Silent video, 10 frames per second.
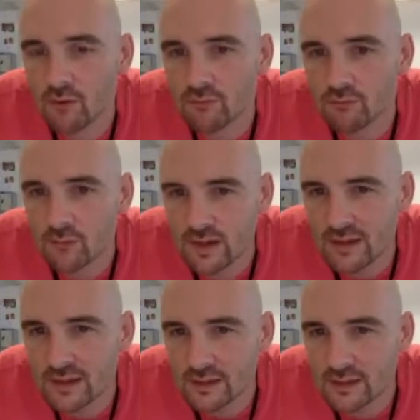
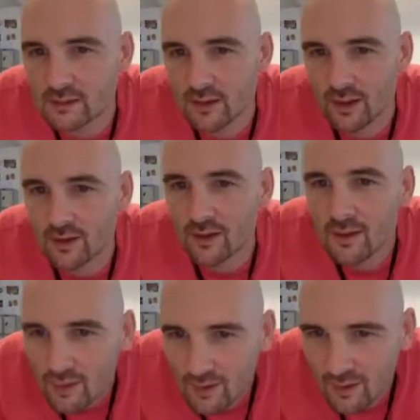really
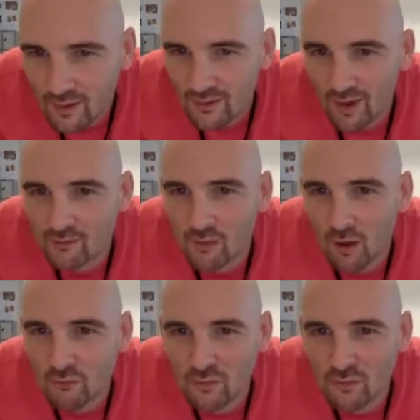I've